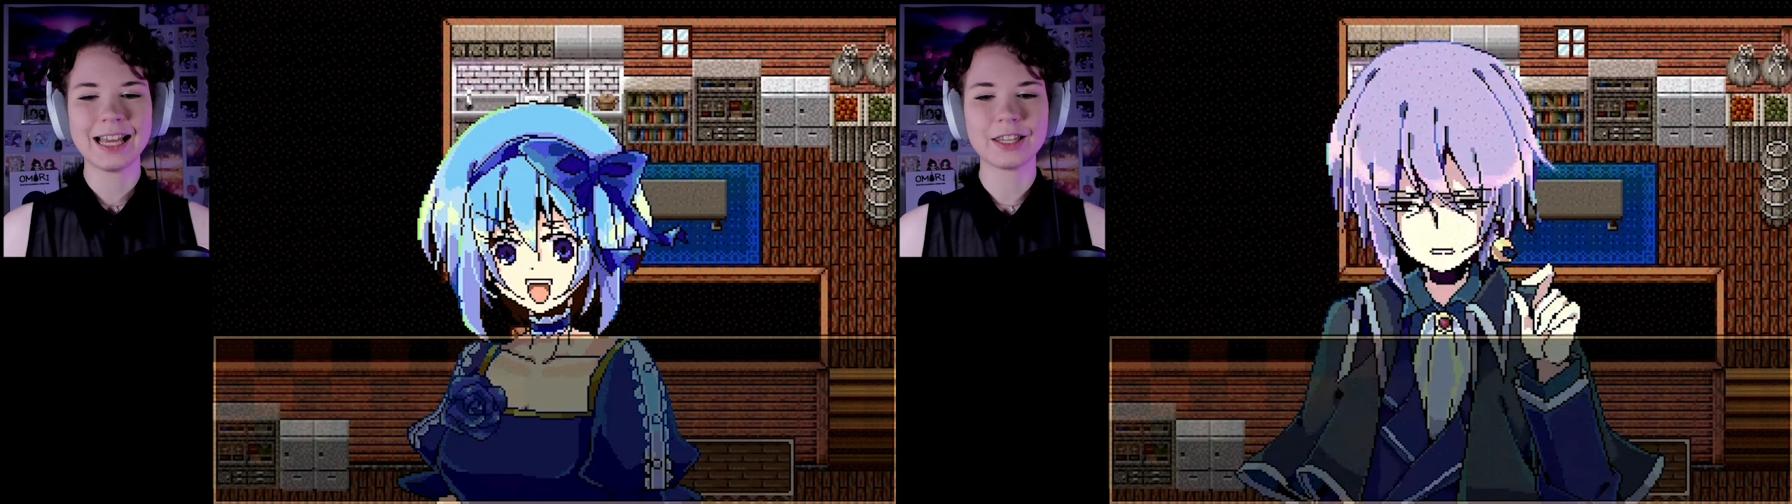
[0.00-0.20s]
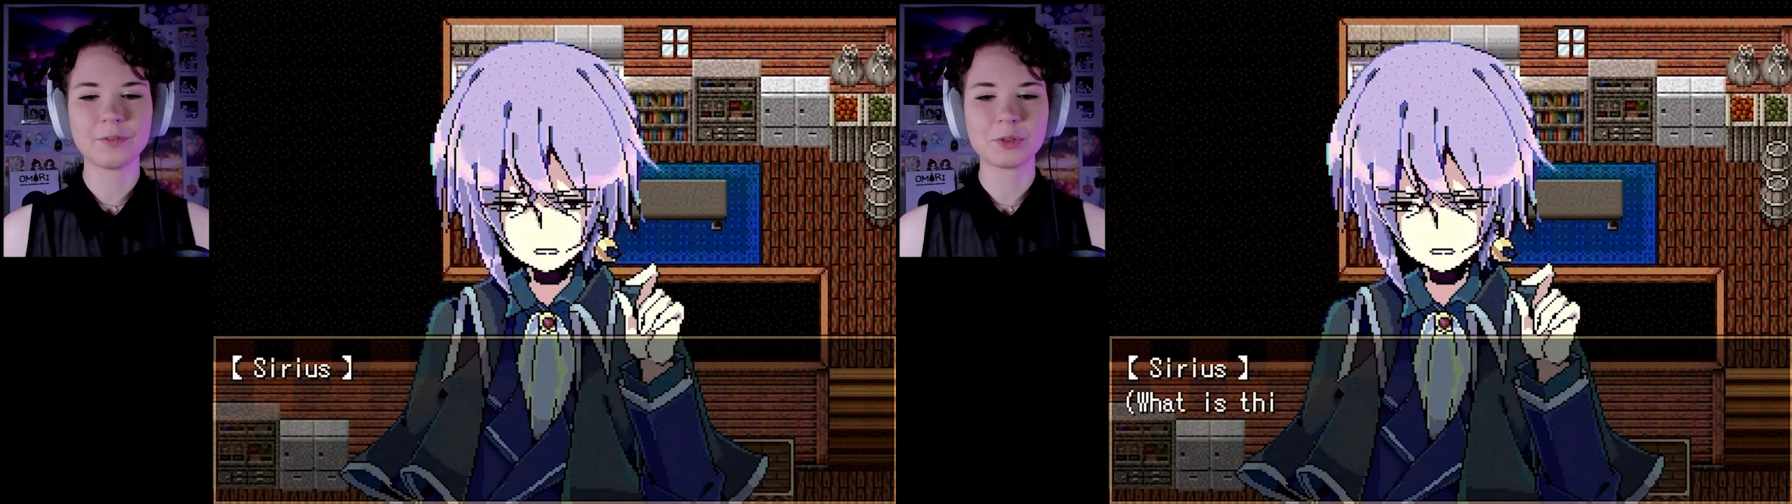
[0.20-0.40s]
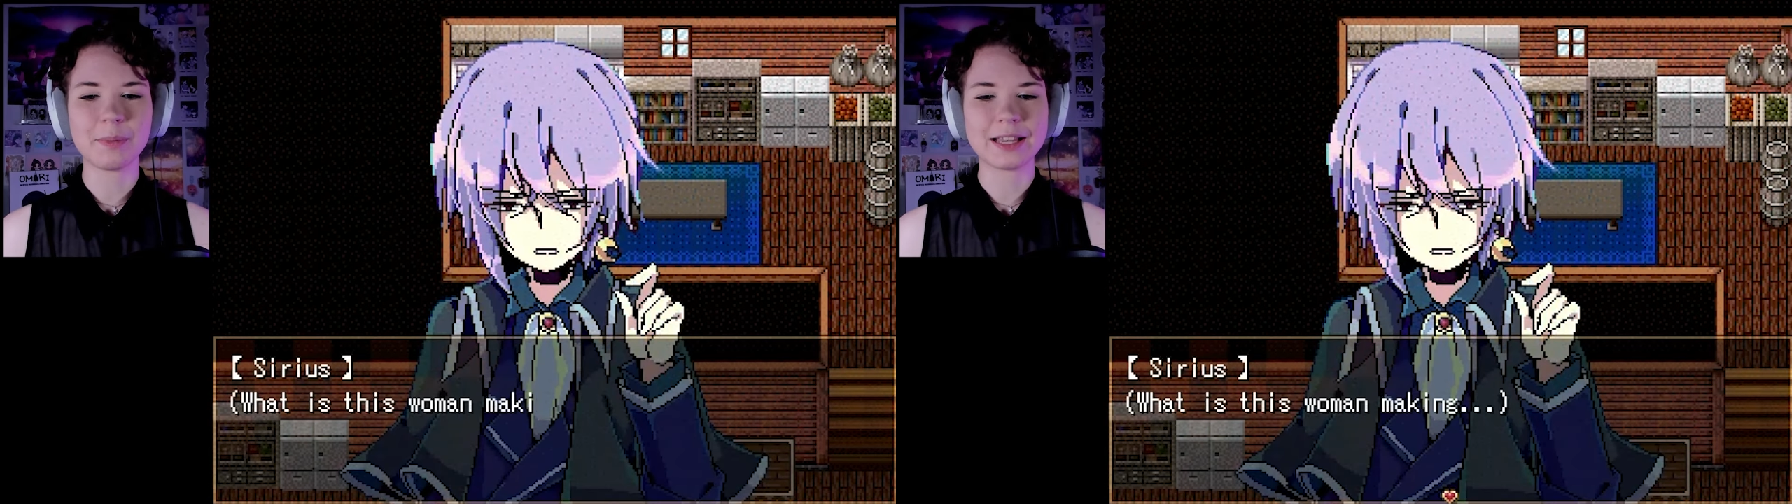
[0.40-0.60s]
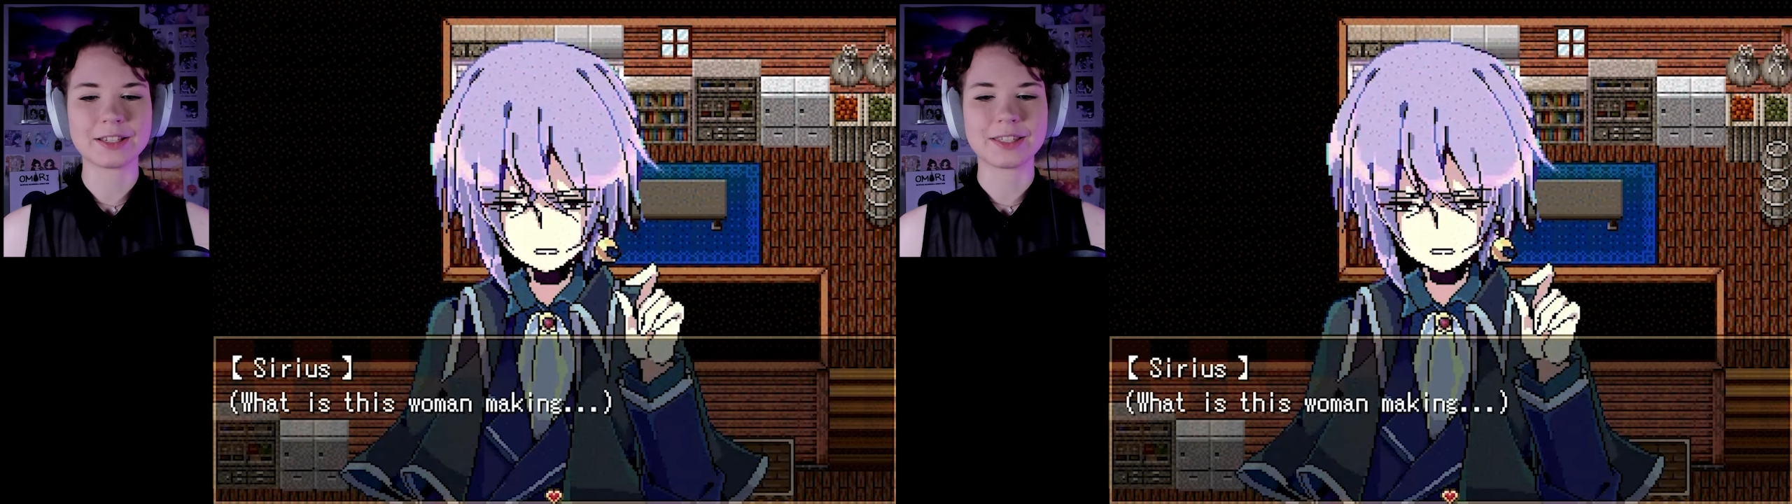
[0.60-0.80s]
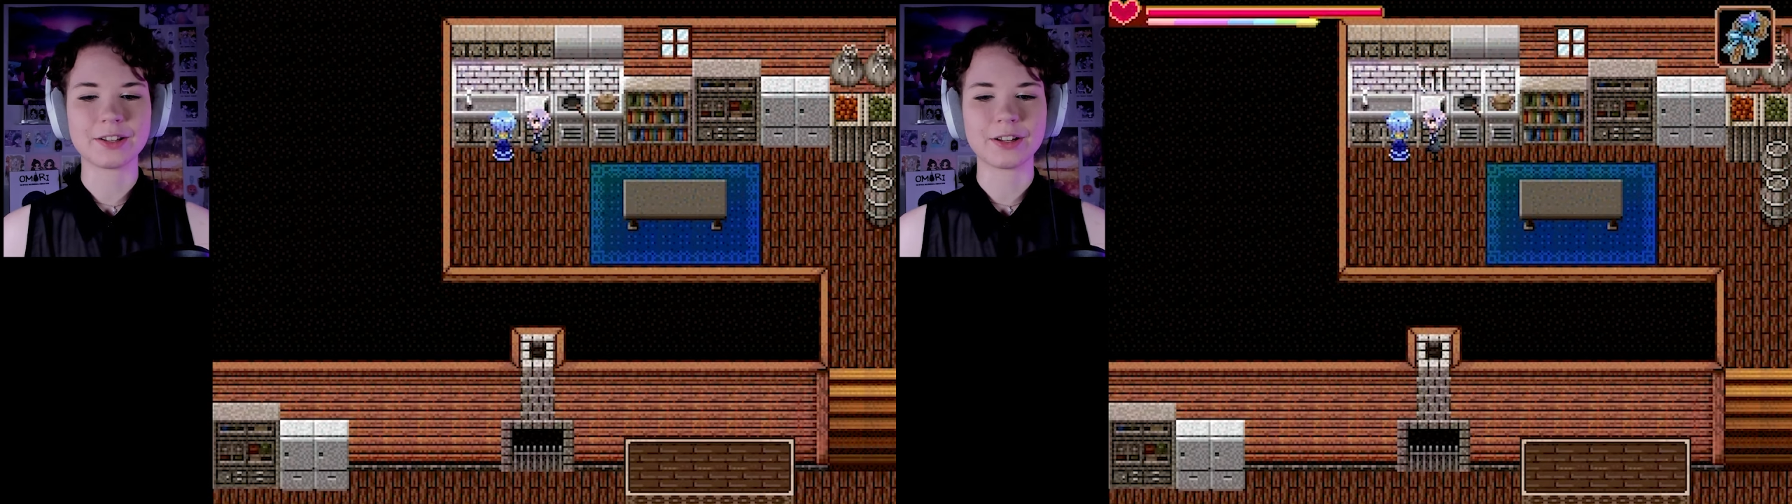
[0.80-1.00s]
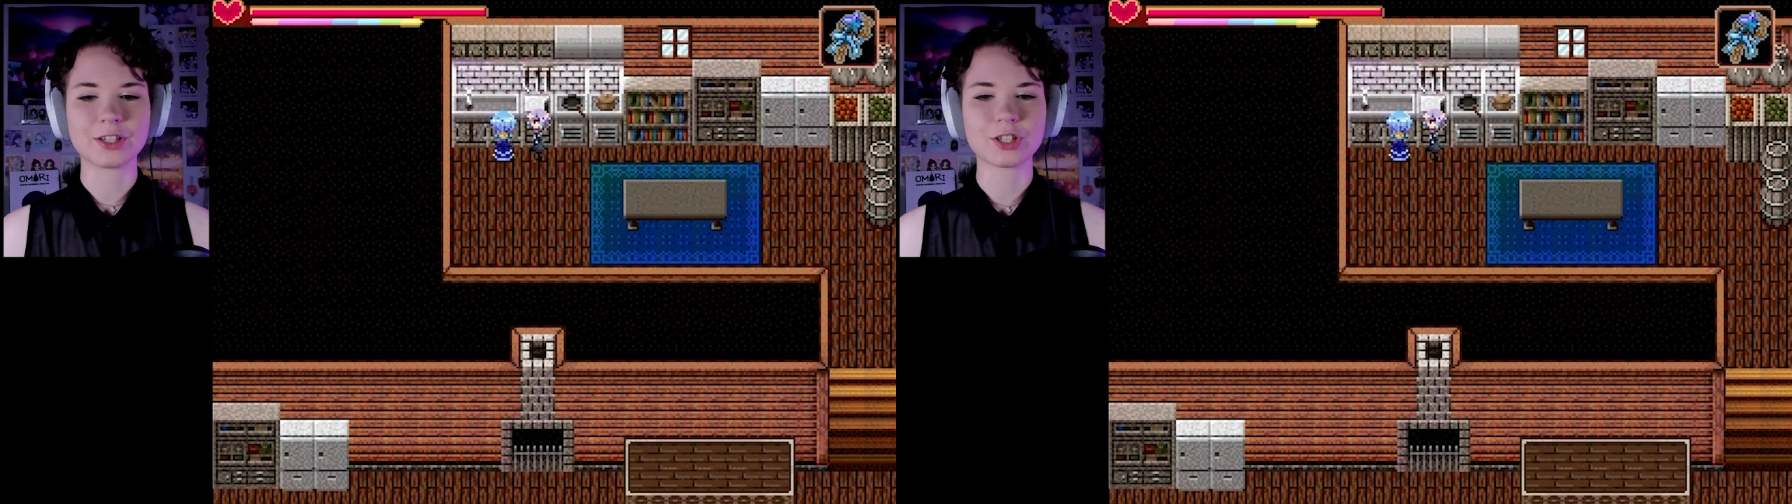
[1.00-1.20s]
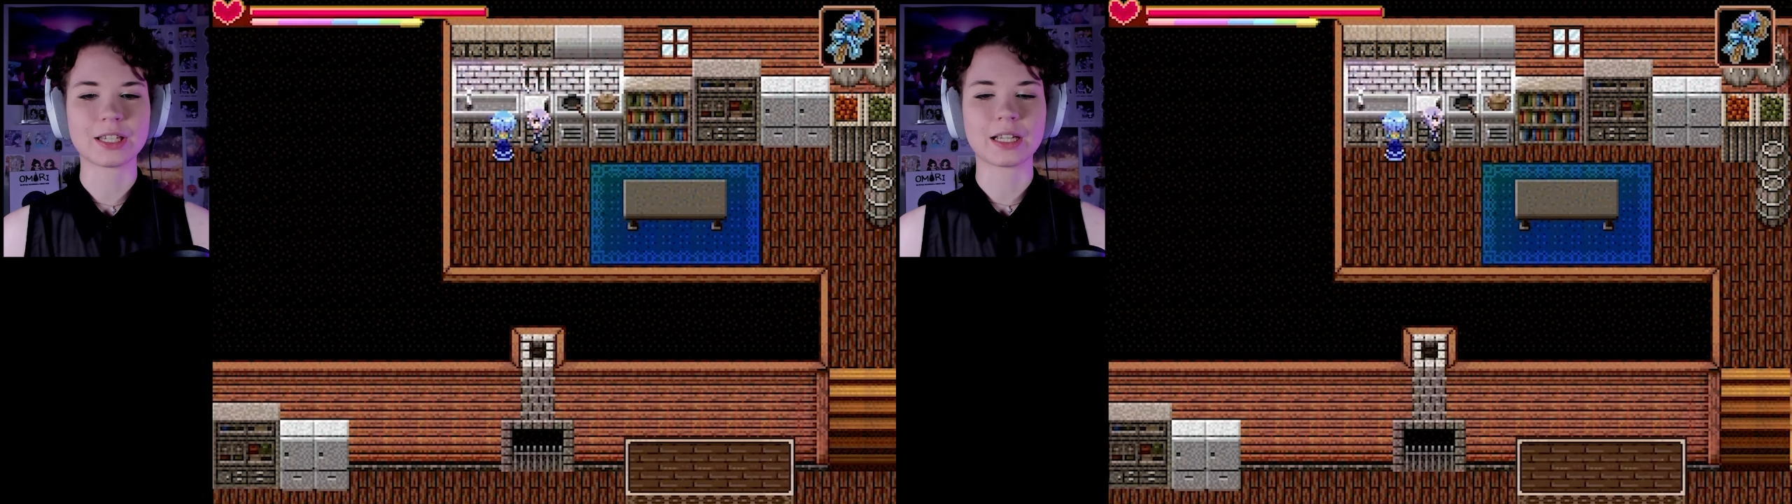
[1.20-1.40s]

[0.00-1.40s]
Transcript: I love to imagine Sirius just